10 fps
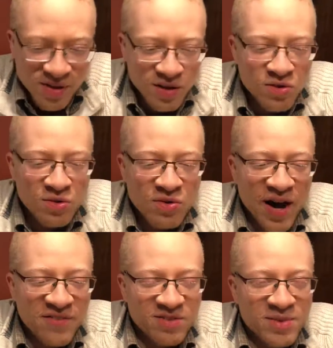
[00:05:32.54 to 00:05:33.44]
you
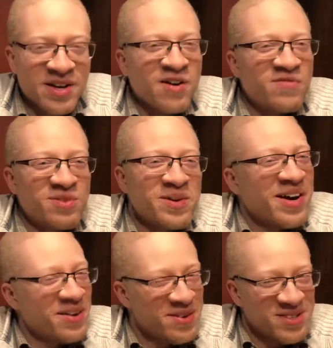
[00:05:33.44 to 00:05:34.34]
have to be careful about
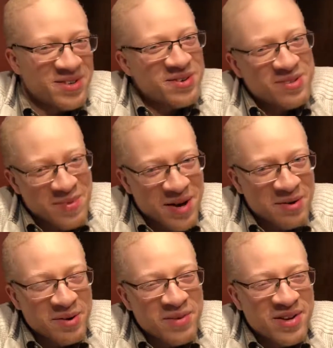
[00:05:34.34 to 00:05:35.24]
how you discharge the
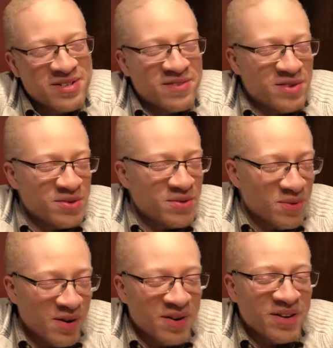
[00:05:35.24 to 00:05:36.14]
battery, because if you do it
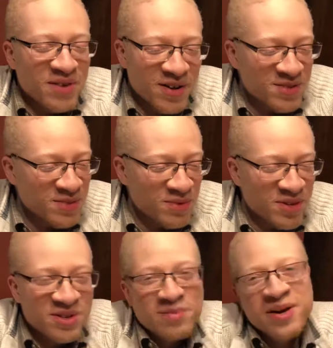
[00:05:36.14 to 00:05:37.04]
wrong, you actually will
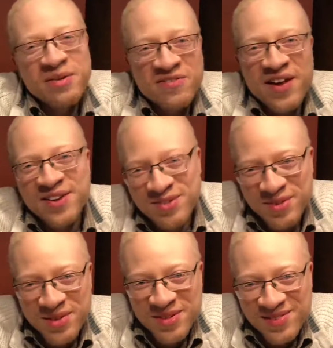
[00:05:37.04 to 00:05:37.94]
kill the battery
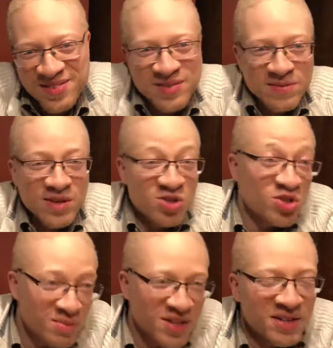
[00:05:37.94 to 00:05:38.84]
faster than it
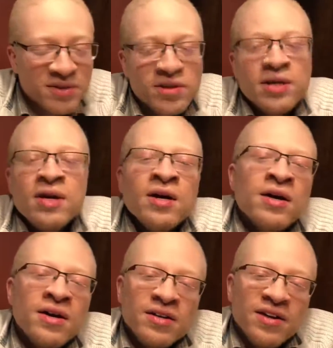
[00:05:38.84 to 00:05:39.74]
should be killed.
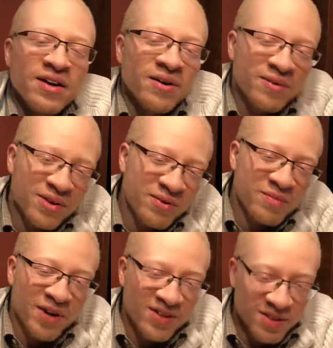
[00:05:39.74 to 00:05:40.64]
Now,
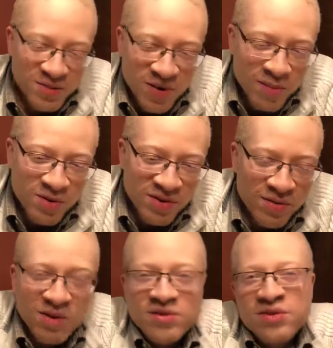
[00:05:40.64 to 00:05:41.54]
going back to this paper, they
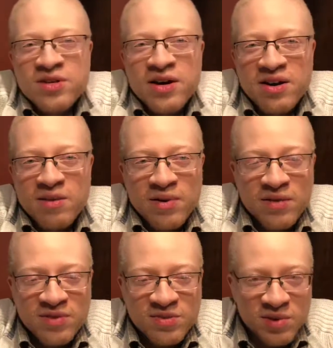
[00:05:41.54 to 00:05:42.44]
were also talking
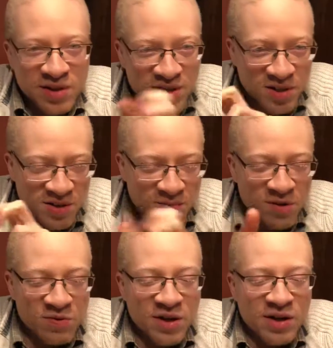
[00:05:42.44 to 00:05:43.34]
about this relationship
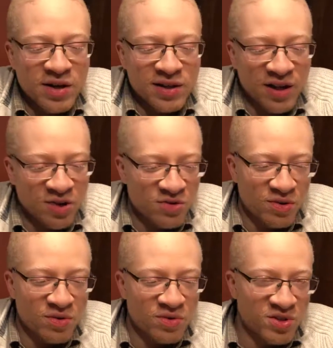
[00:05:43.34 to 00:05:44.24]
between
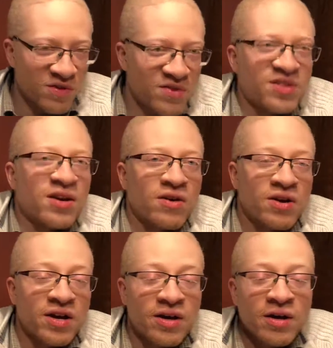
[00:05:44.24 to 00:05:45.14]
electrode surface
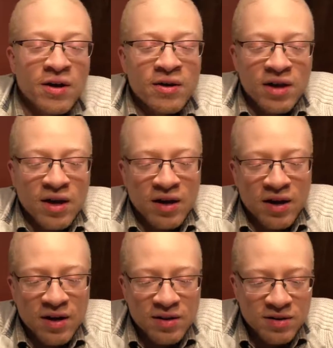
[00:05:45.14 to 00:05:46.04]
area
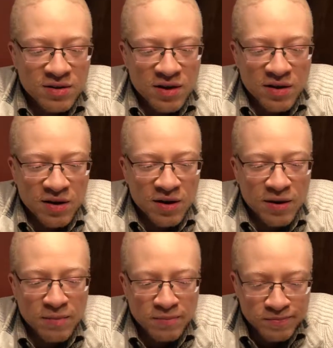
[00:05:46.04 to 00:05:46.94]
and
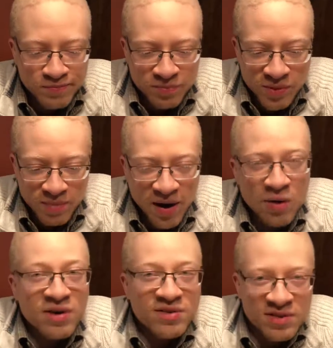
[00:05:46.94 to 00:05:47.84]

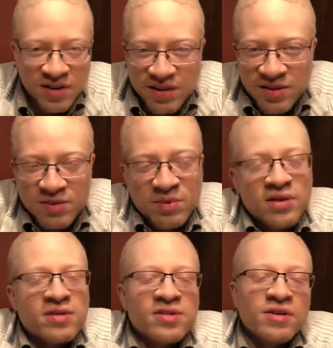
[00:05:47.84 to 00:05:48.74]
power density, I think is what
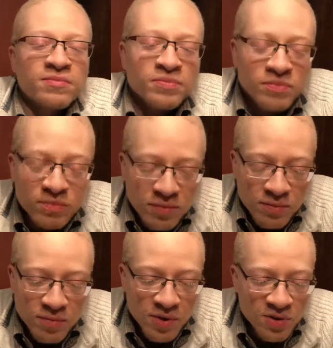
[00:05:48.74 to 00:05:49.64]
they had said.
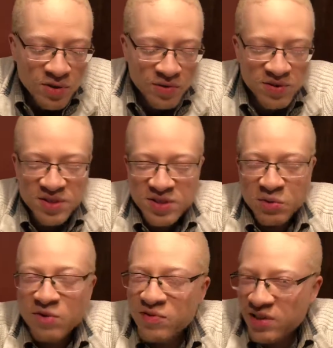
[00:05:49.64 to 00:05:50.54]
So this is
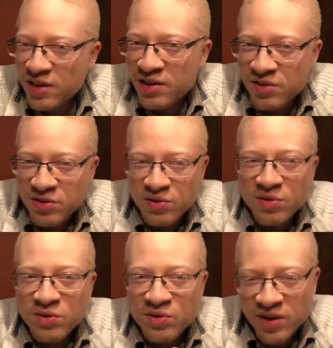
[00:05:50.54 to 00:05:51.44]
sort of related
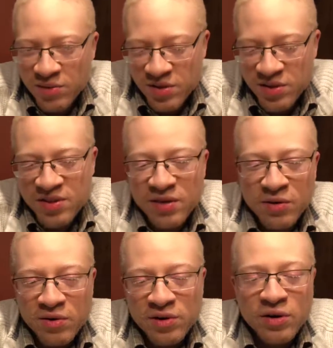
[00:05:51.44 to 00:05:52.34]
to what I was just saying
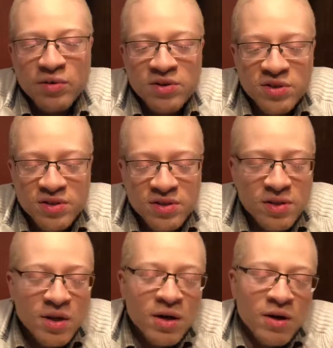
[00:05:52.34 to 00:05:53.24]
earlier, which is
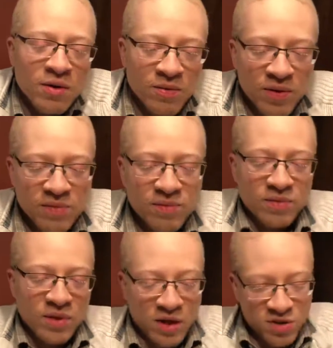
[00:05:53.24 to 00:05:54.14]

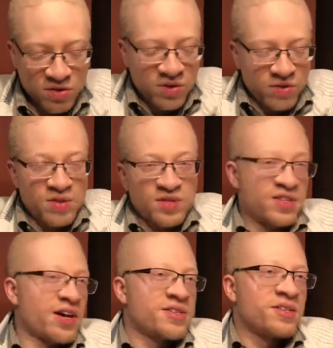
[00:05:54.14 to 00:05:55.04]
as you increase the
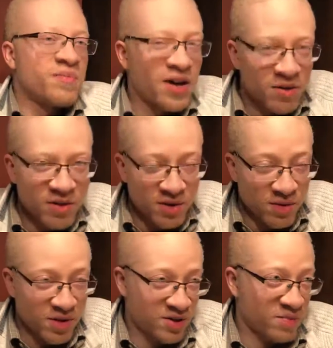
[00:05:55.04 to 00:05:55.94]
size of the battery, you
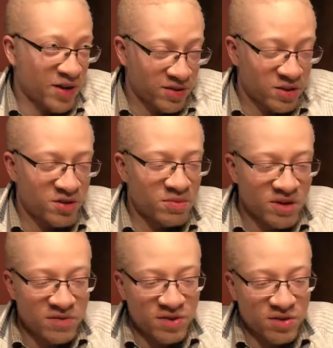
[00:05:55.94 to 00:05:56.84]
would expect that you'd
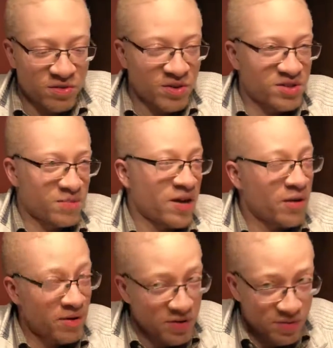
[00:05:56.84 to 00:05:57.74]
be able to increase the
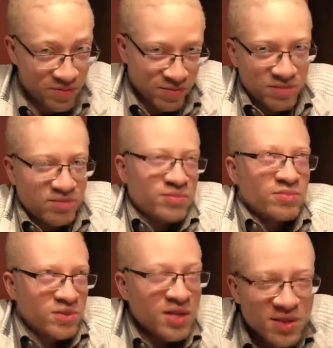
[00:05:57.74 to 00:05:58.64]
power
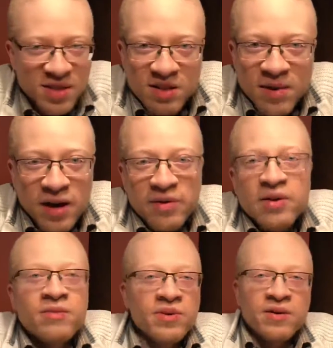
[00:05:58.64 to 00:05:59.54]
density of the
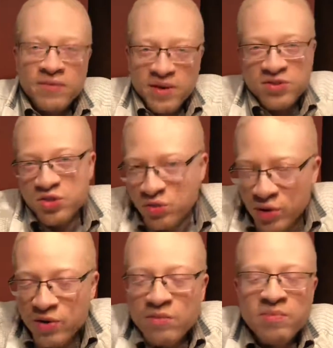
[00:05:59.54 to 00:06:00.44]
battery. Well, that's true,